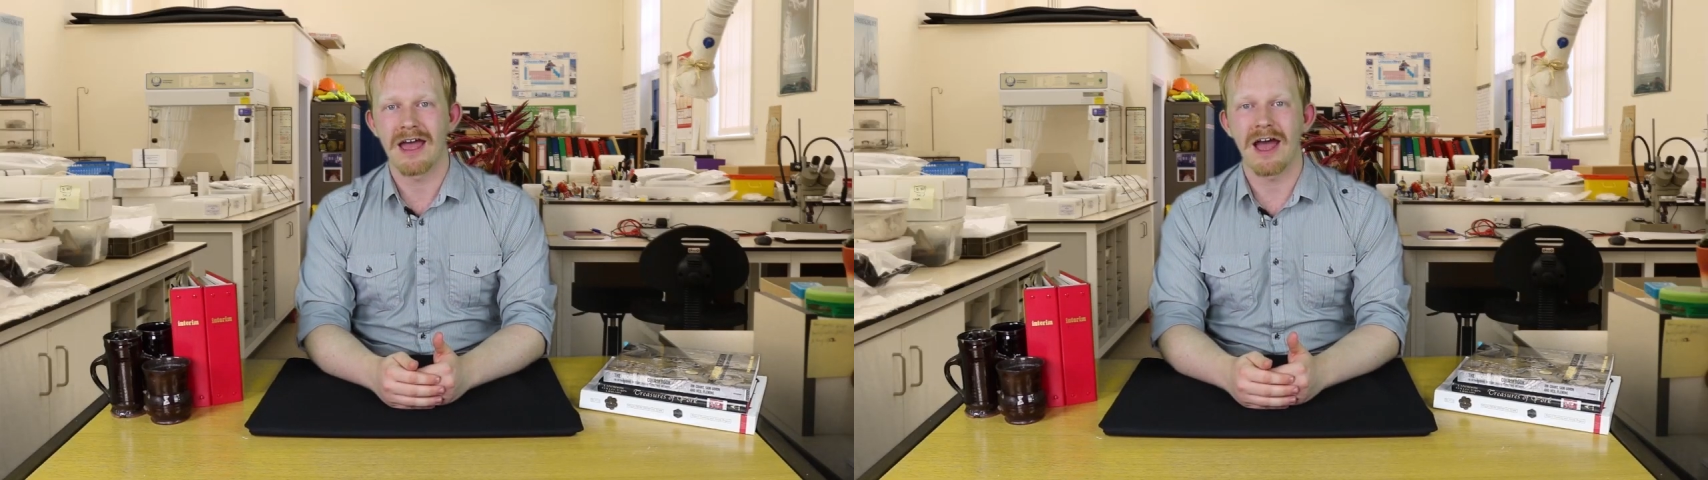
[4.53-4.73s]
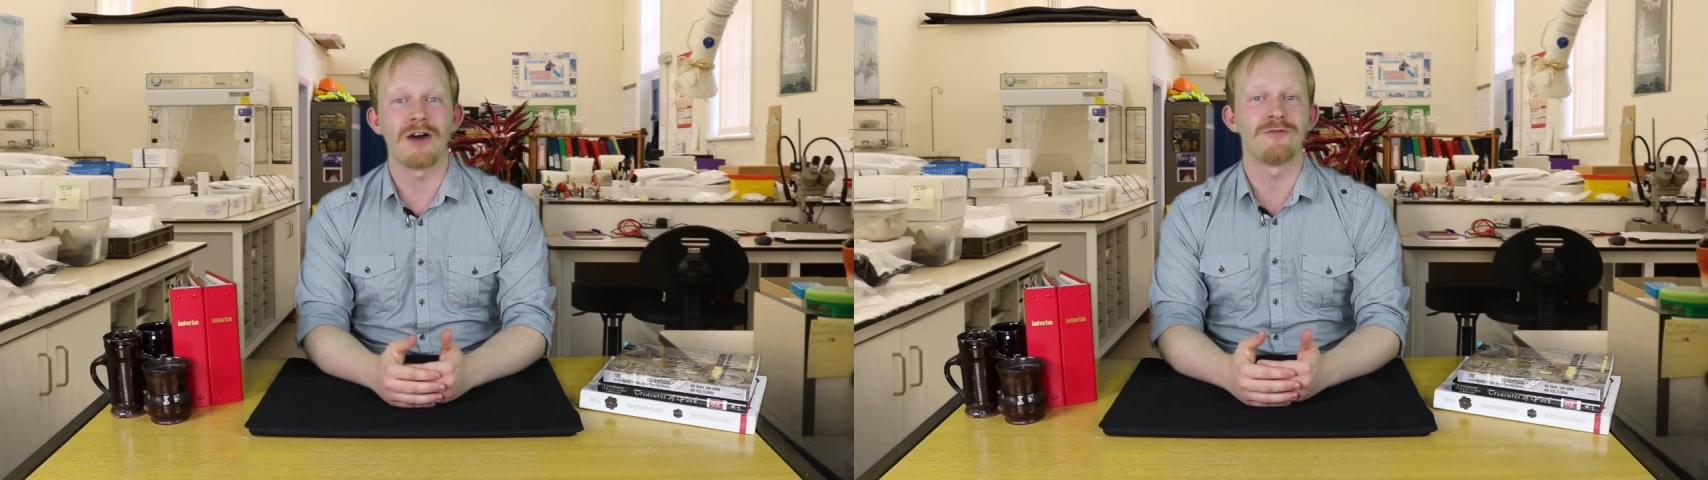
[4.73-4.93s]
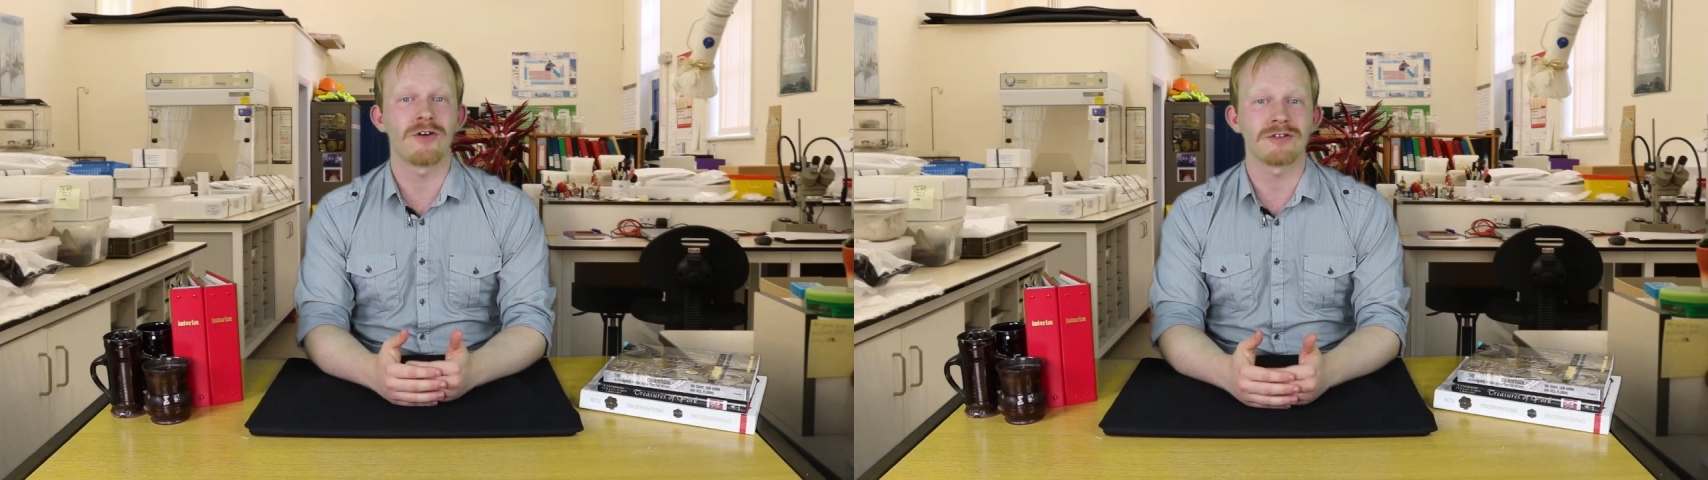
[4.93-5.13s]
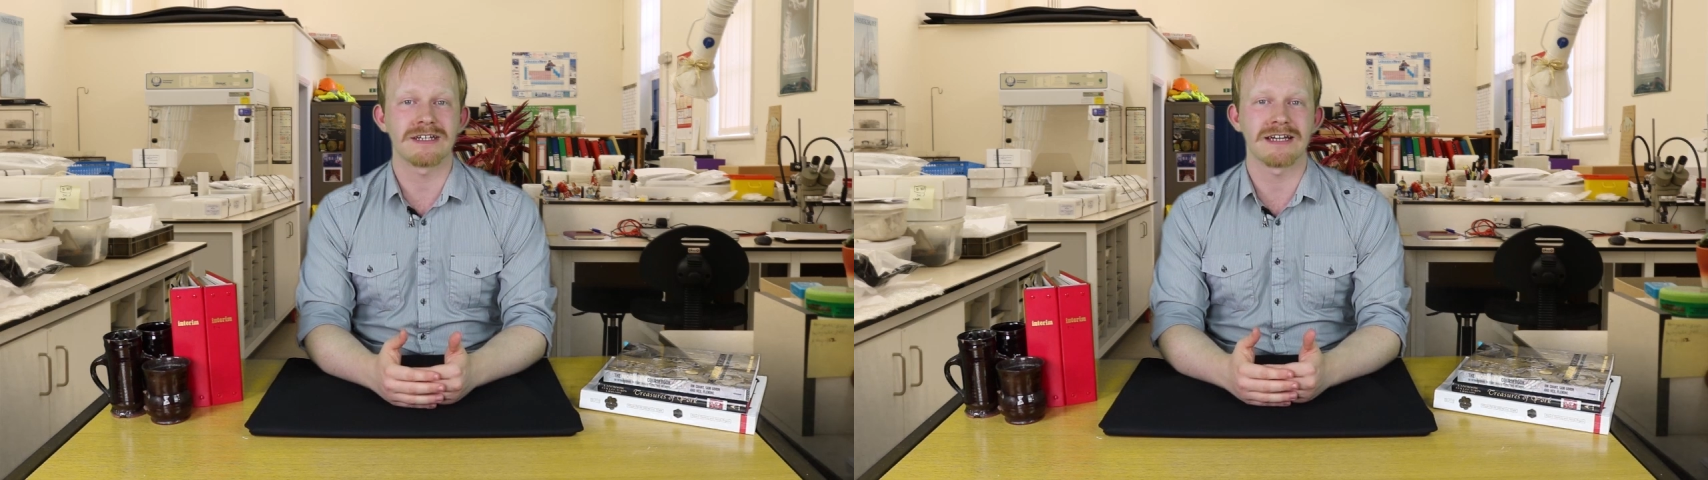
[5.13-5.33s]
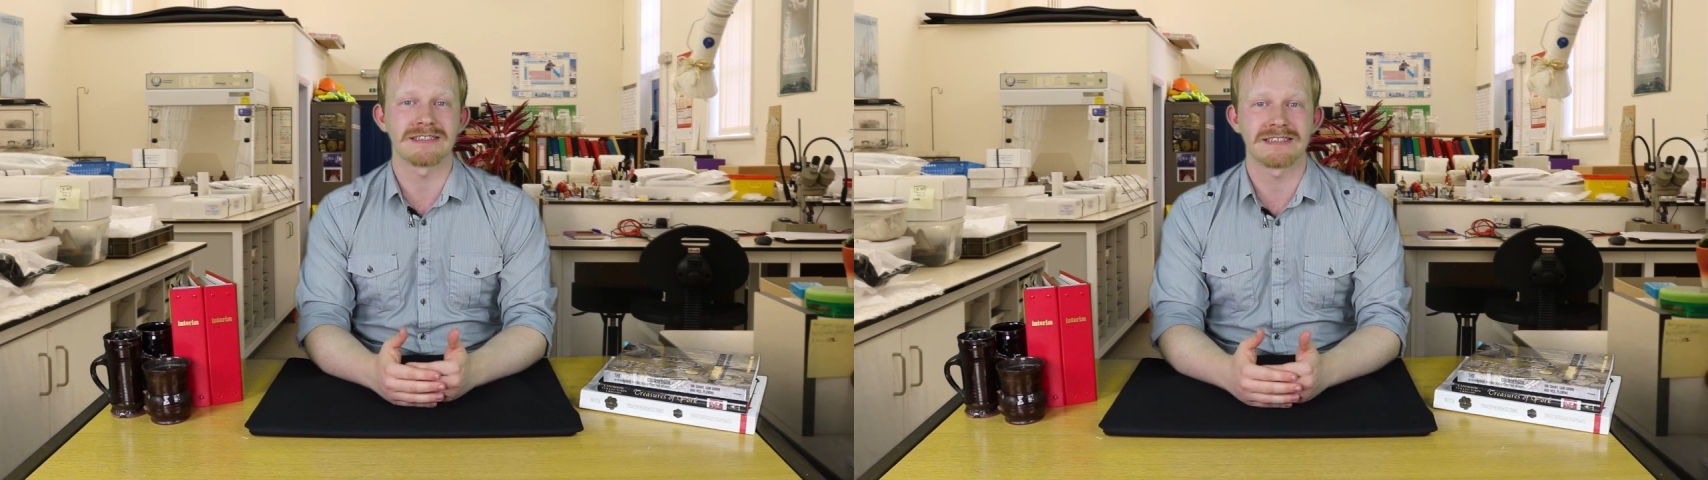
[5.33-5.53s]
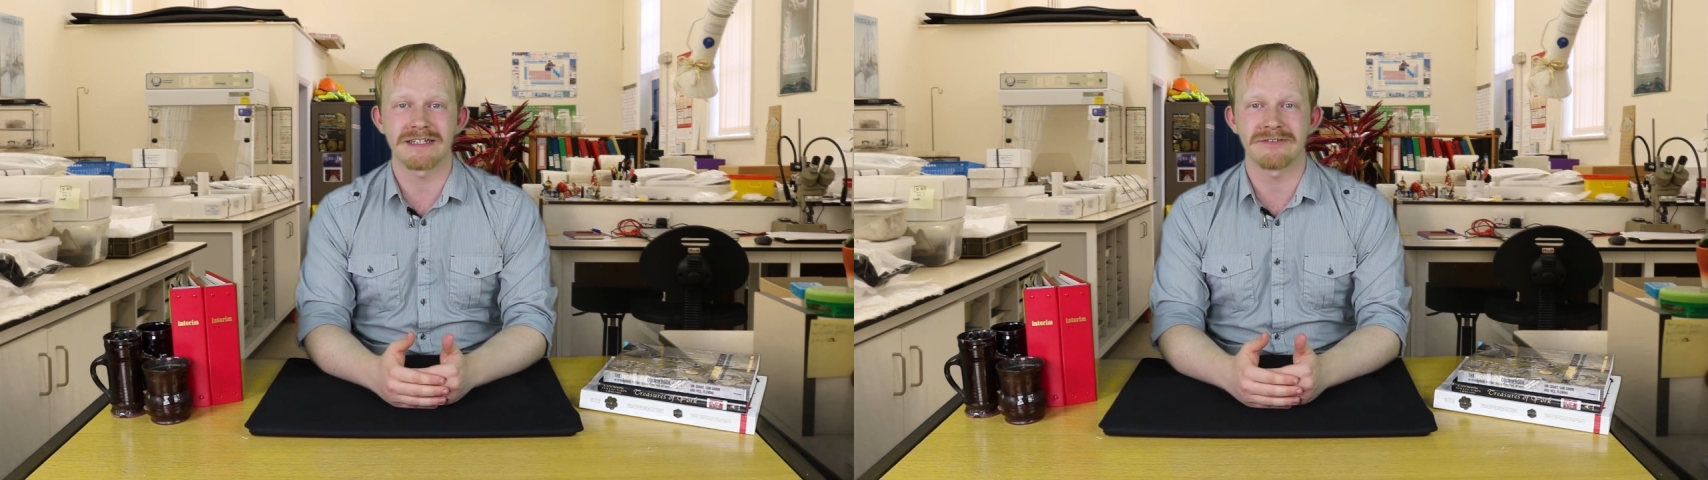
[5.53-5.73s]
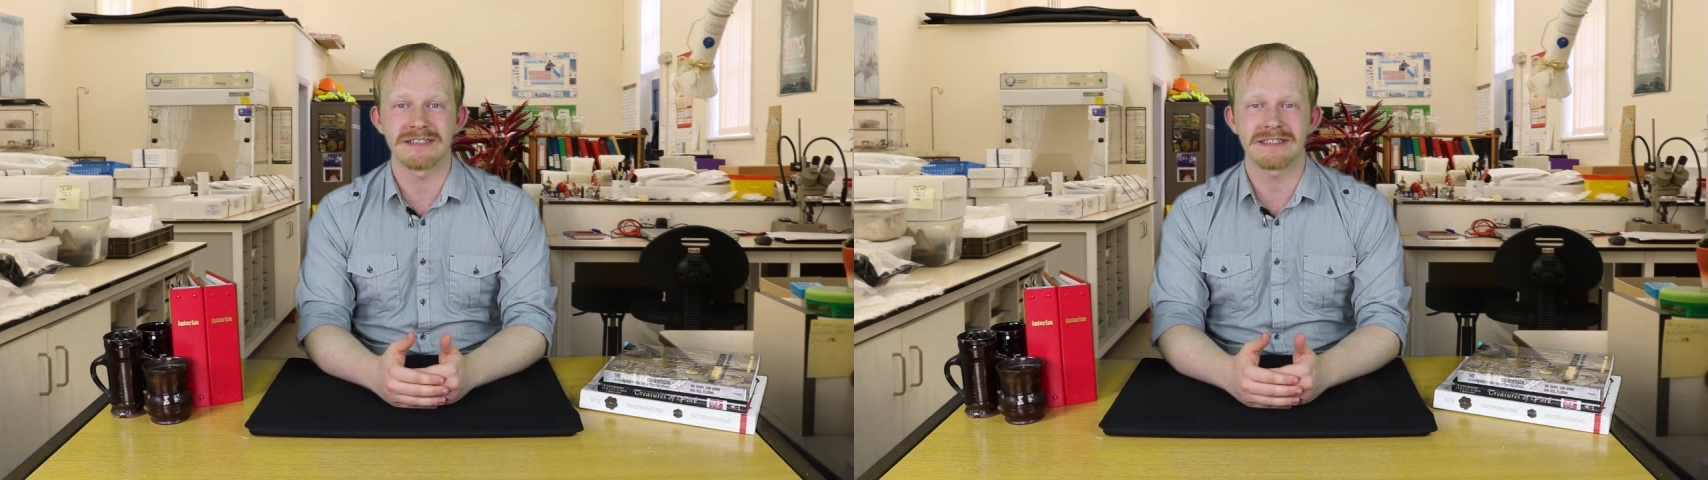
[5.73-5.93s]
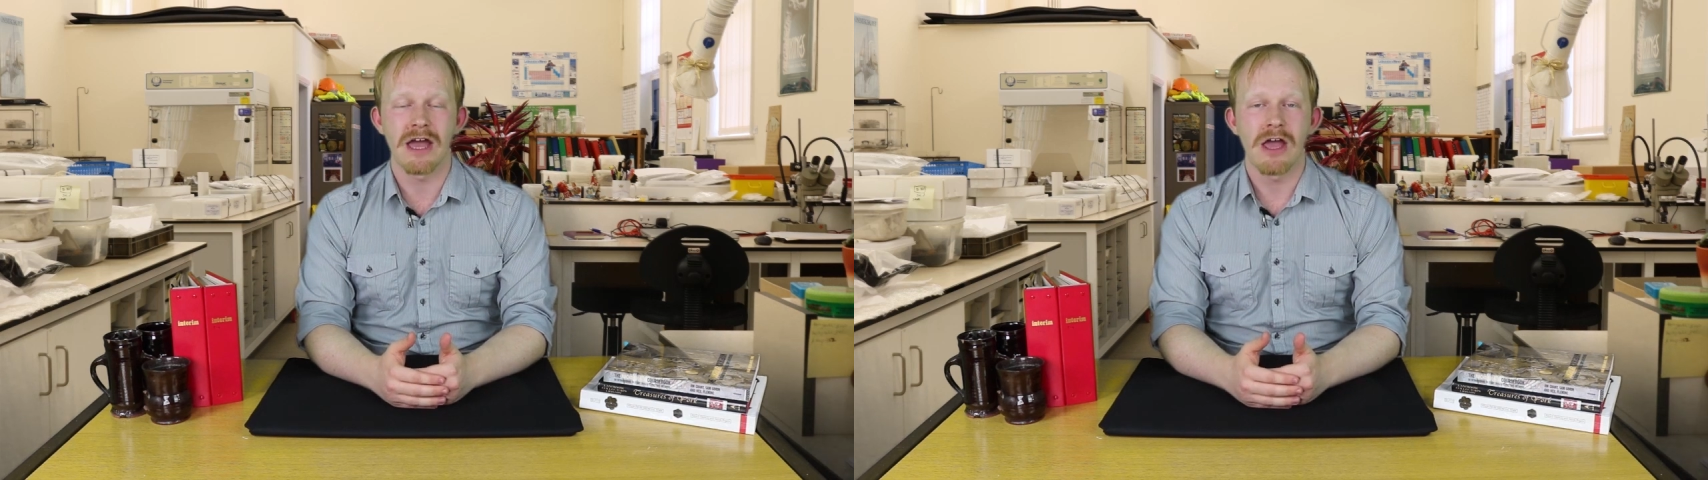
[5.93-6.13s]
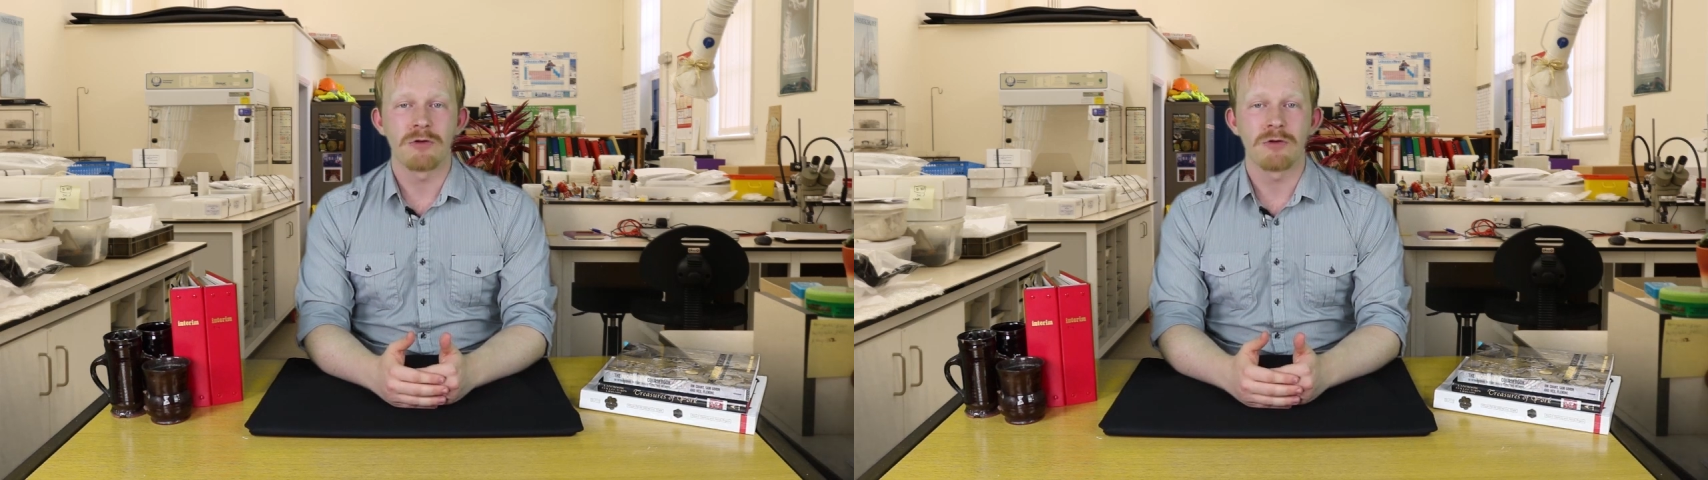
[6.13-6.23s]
our vodcast series